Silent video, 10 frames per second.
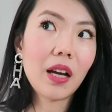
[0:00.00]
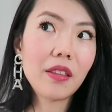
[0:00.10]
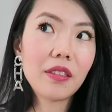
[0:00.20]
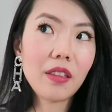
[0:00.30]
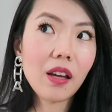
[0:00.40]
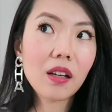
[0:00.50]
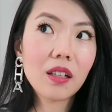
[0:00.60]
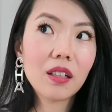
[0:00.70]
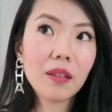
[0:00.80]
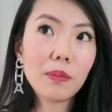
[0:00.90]
I
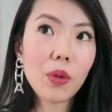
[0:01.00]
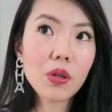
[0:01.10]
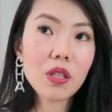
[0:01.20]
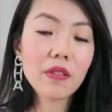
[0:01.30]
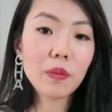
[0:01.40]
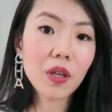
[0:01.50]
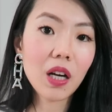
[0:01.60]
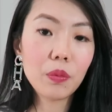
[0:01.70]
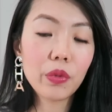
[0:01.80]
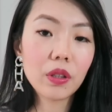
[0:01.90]
think most of them
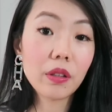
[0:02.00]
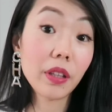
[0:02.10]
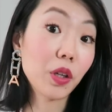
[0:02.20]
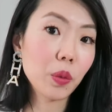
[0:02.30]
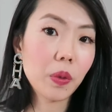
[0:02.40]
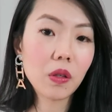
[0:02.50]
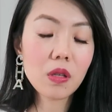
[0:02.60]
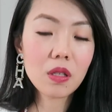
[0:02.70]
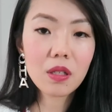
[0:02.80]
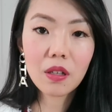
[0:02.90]
come with the thicker
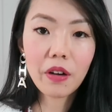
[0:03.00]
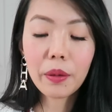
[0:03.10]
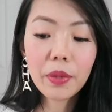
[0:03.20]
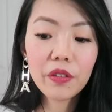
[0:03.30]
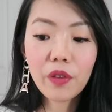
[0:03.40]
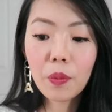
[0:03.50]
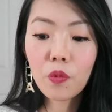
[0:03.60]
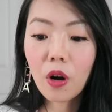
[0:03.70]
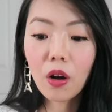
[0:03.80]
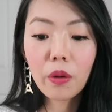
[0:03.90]
posts. Correct me if
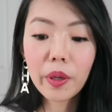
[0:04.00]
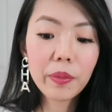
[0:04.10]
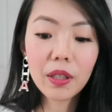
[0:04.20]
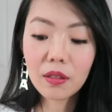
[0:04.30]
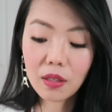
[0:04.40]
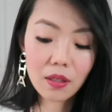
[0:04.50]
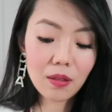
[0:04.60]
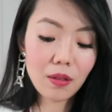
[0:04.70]
I'm wrong, or maybe there's